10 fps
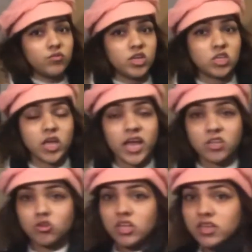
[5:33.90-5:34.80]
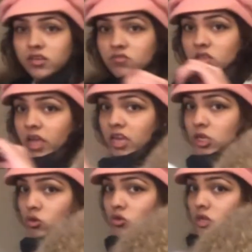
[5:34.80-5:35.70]
which actually gives the
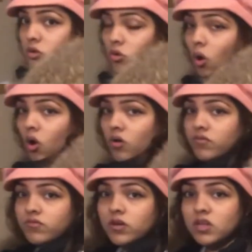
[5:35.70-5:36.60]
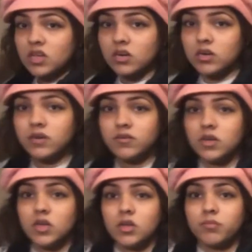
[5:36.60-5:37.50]
illusion of a curve,
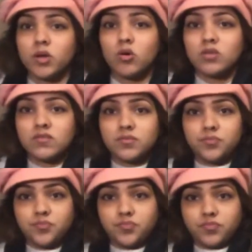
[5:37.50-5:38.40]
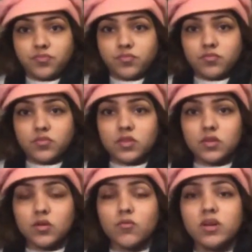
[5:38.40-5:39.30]
because
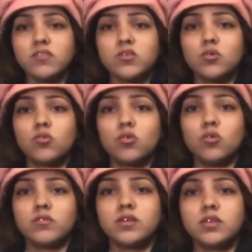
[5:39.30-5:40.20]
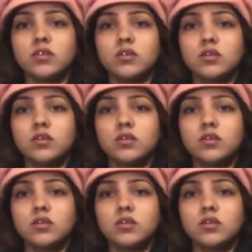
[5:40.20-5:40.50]
once you close it